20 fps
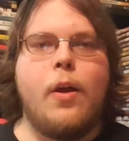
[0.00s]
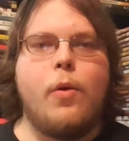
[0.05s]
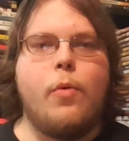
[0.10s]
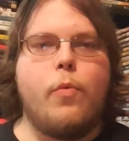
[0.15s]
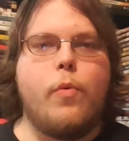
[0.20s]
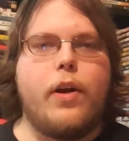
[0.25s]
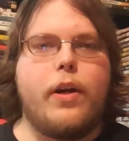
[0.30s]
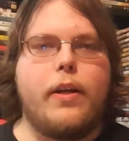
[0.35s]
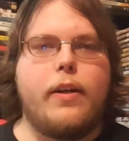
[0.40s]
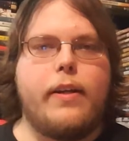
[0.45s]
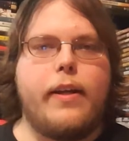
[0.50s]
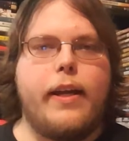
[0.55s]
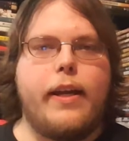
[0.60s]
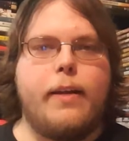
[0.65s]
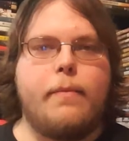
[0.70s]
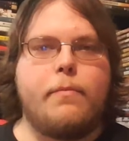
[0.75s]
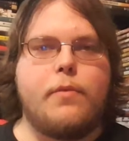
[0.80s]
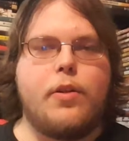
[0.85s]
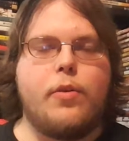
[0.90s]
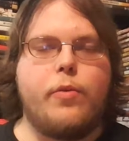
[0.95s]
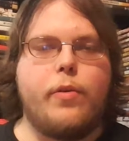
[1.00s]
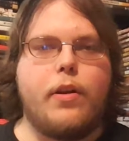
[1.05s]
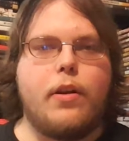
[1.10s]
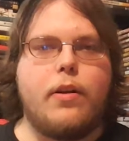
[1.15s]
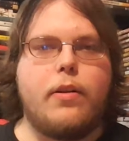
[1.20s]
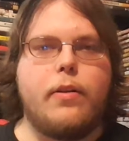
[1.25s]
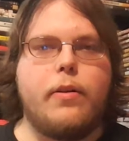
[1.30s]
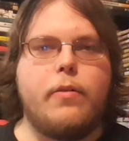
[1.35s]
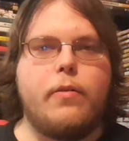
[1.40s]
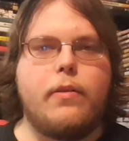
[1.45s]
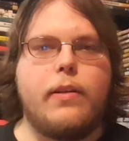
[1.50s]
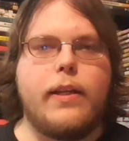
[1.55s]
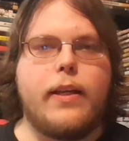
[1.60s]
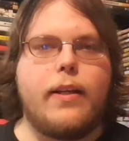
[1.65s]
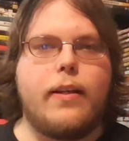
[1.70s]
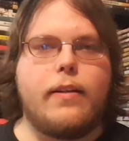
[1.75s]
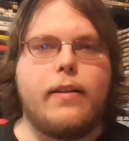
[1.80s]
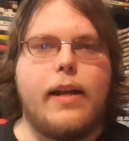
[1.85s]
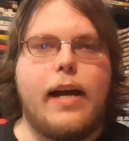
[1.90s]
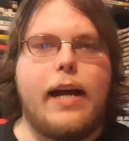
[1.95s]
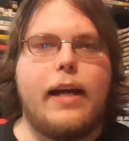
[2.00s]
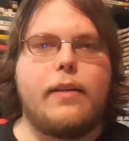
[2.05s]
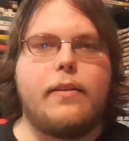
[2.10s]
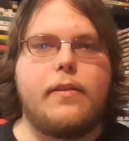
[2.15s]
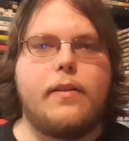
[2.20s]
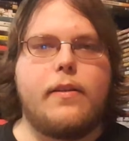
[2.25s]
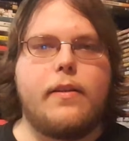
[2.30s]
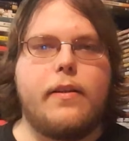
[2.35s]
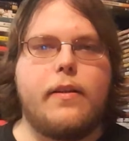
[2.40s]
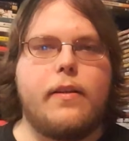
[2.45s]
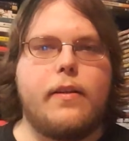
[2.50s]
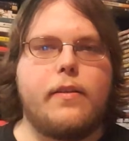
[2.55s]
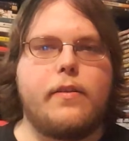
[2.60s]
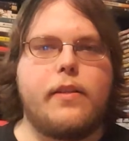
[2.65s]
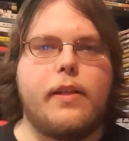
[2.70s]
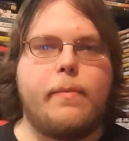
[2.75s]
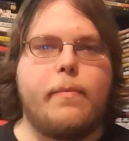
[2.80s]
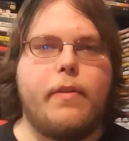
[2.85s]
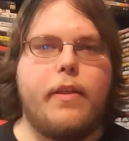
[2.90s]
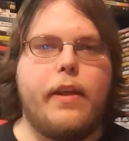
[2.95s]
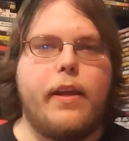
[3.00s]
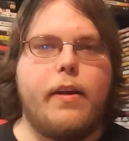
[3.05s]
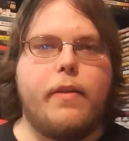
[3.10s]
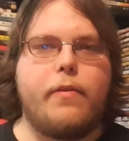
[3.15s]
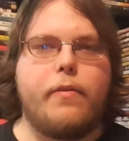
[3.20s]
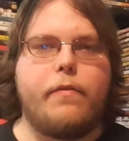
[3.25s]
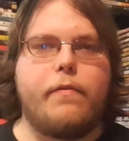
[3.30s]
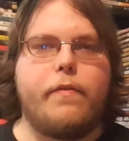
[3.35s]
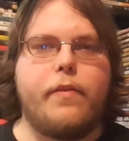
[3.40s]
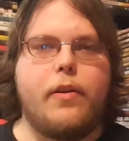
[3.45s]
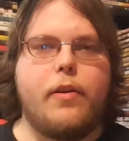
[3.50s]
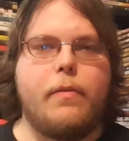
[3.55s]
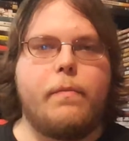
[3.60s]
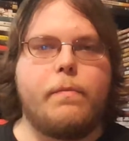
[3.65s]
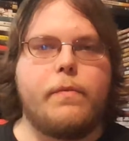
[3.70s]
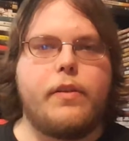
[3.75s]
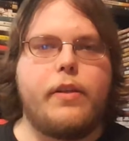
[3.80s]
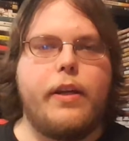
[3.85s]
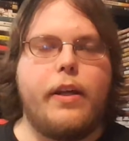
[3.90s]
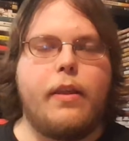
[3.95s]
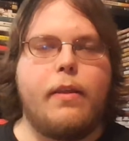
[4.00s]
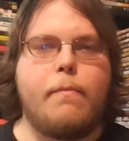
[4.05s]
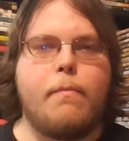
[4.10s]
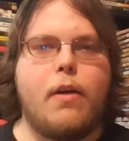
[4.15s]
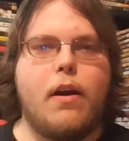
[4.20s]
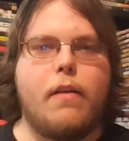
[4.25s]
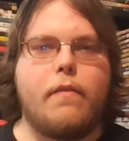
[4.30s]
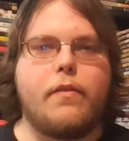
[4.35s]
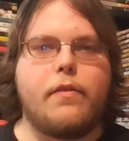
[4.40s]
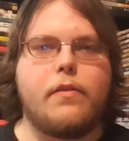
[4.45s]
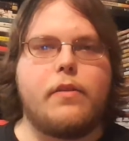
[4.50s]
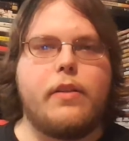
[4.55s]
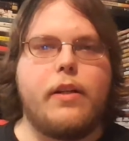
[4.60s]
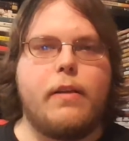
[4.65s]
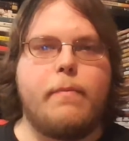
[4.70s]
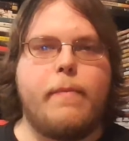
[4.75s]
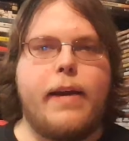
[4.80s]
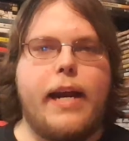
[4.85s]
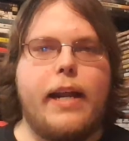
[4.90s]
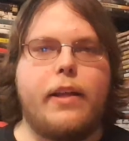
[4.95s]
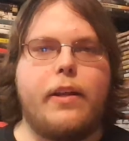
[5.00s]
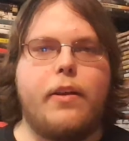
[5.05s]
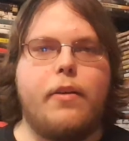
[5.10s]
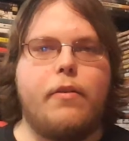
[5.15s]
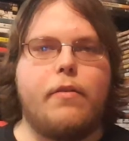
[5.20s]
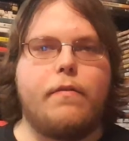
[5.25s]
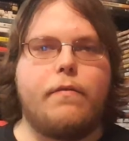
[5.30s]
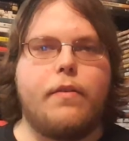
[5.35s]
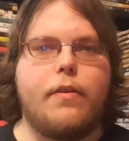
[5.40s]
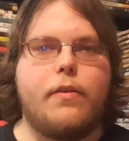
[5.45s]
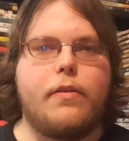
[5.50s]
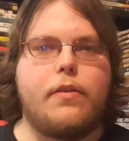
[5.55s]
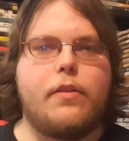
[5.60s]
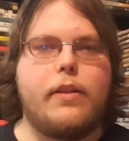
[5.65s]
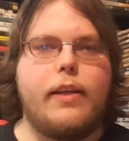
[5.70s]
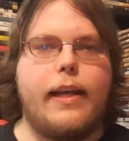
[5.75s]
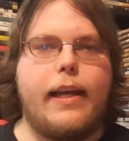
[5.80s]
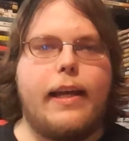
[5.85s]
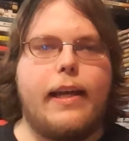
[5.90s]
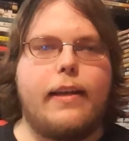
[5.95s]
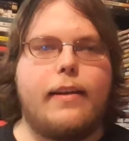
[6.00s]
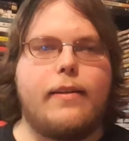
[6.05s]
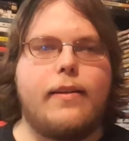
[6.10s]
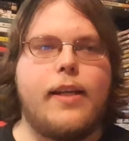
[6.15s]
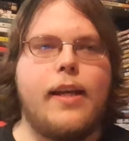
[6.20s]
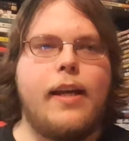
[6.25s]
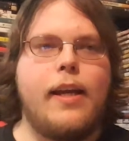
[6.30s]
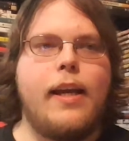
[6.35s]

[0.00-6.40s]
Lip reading: wanted him to include little nods to some of the other films in the Marvel Cinematic Universe, and